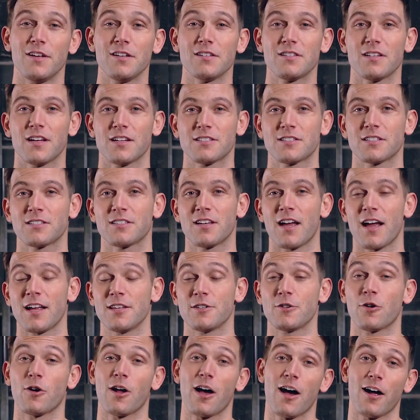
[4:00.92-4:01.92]
this
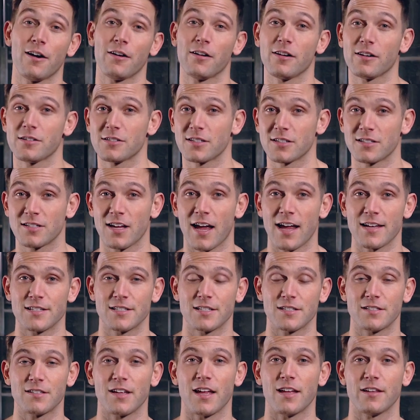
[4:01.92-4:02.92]
exercise or other
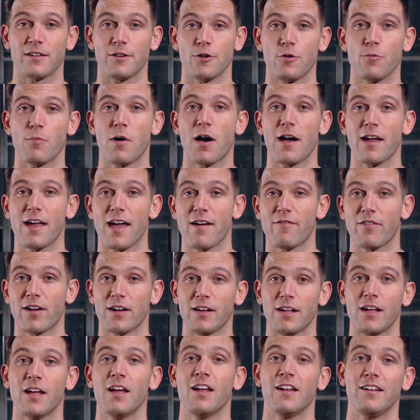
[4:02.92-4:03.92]
exercises that you might have
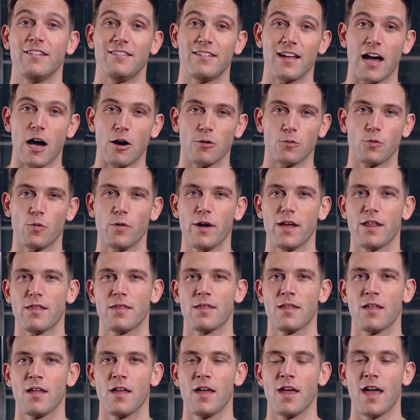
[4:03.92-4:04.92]
any doubt
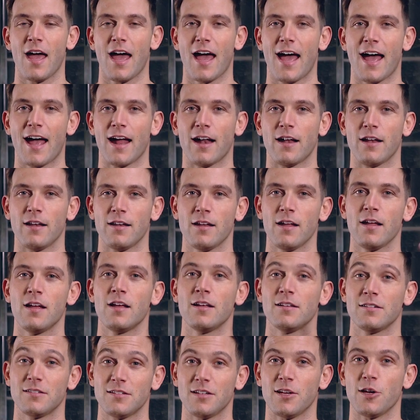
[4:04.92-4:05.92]
with, and
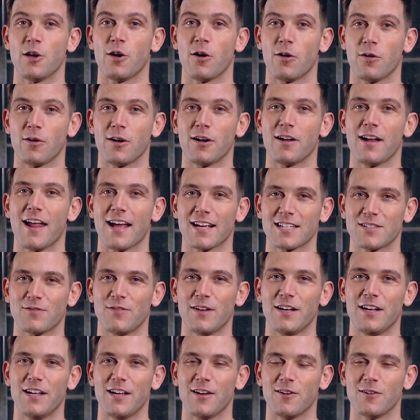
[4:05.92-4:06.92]
see you on the next
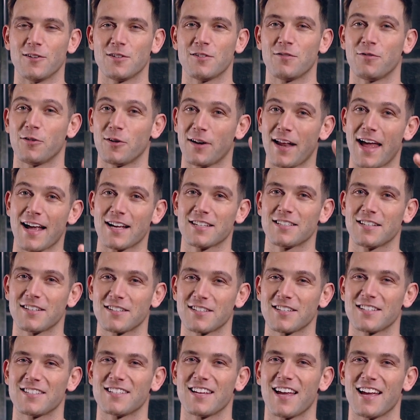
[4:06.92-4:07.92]
videos for next
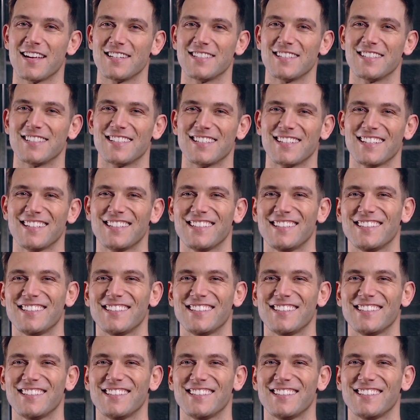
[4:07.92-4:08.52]
exercises.